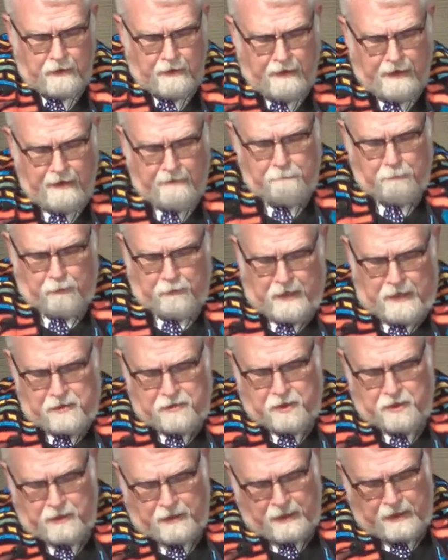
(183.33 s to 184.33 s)

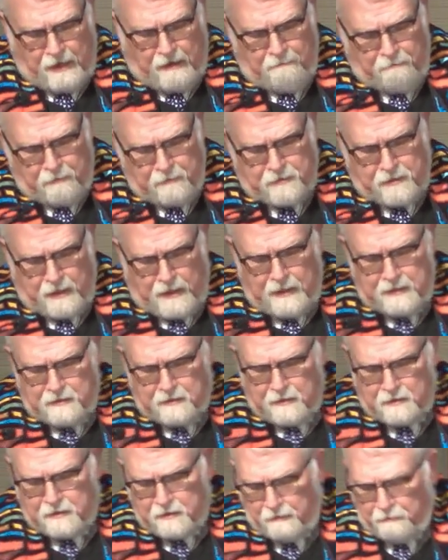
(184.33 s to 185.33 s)
Admiration can emphasize
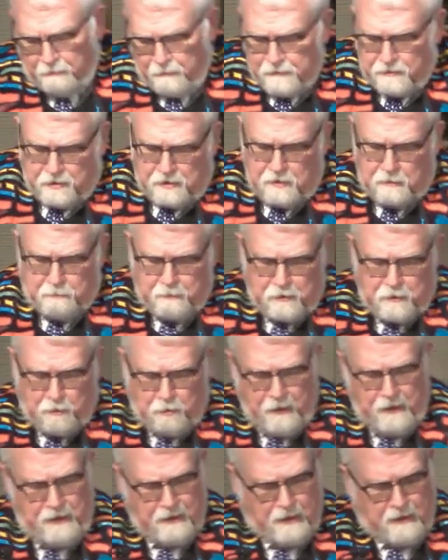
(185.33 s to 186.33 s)
the differences
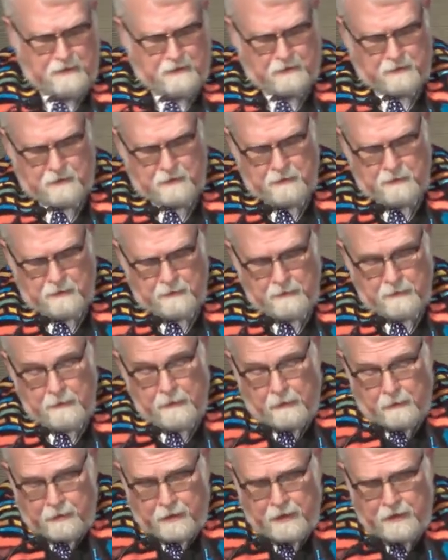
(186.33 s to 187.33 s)
between us.
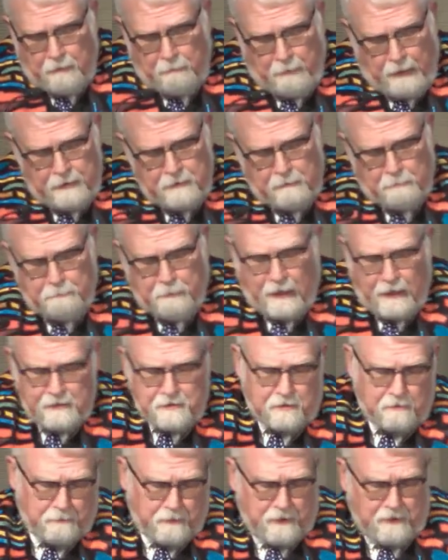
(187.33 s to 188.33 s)
Think about the
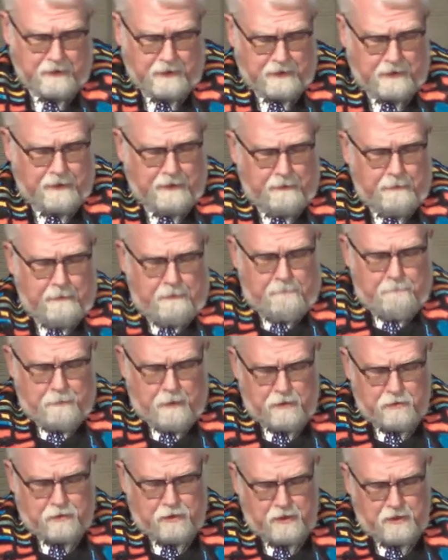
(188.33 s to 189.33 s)
possibility
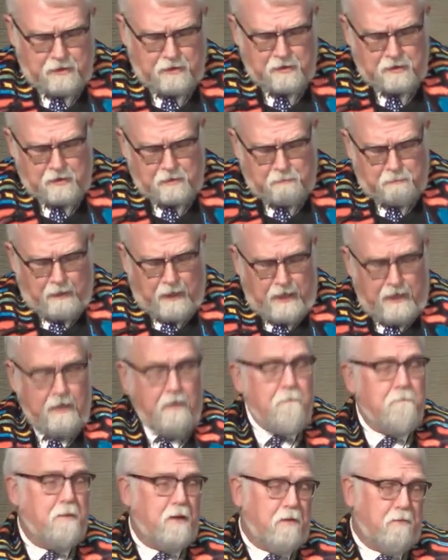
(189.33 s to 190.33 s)
that Jesus may
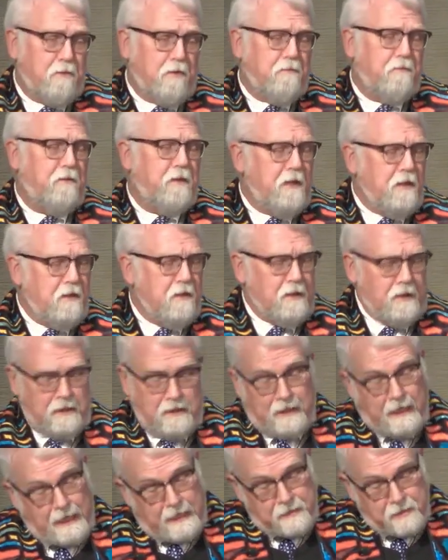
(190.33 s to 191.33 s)
have been
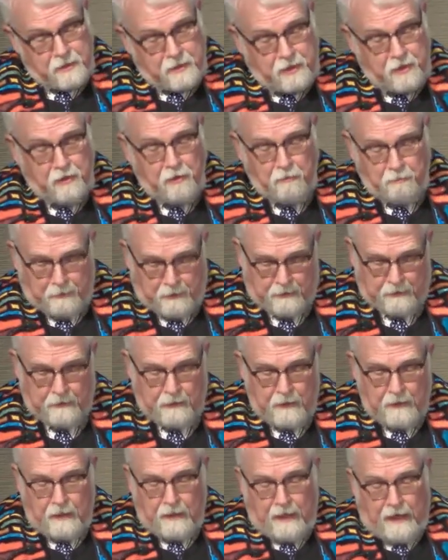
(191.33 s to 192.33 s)
revealing as a human
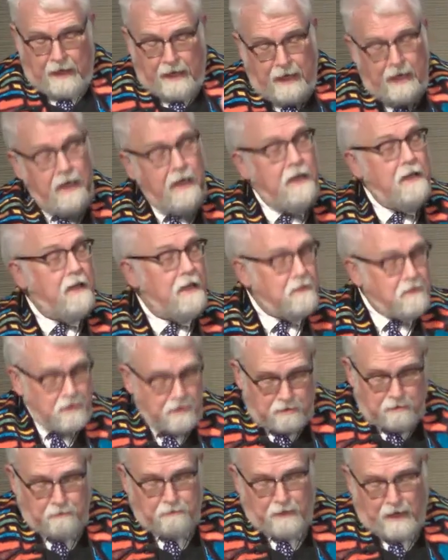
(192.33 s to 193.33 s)
and as
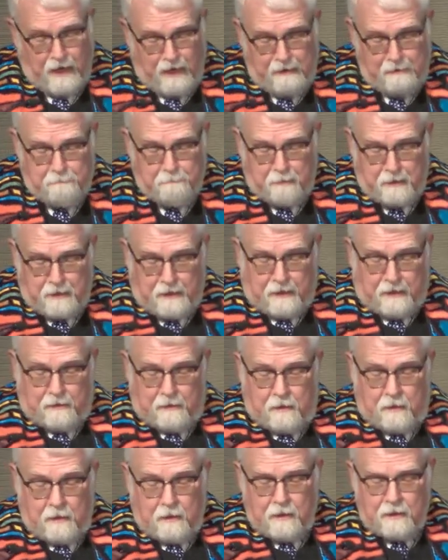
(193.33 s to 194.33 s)
a divine
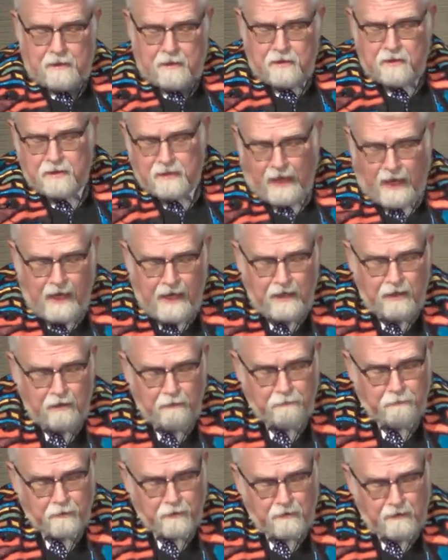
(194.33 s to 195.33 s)
being a
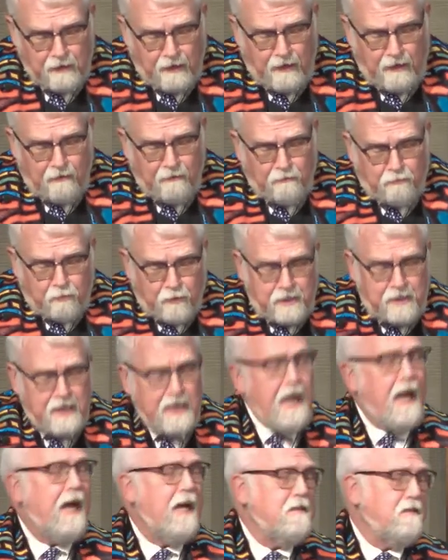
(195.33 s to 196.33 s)
desire for love when
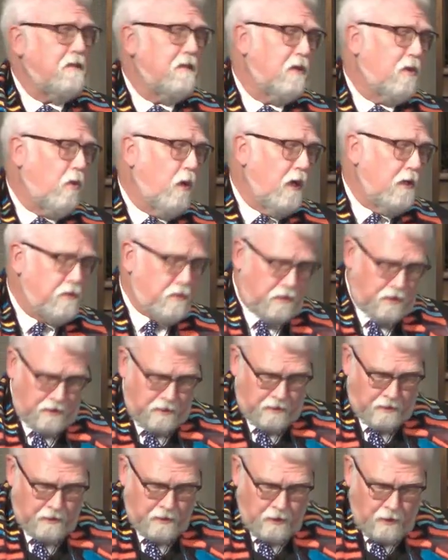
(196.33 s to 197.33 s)
he asked the
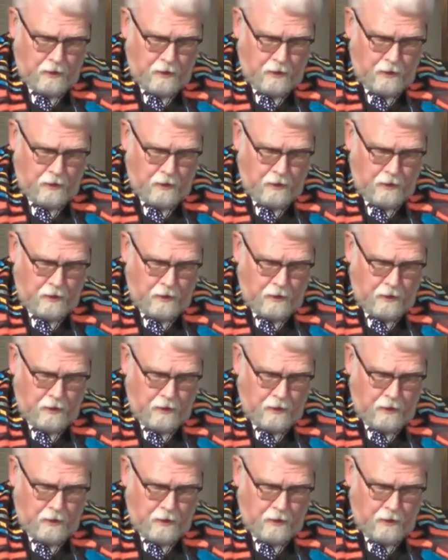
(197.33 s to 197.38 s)
question,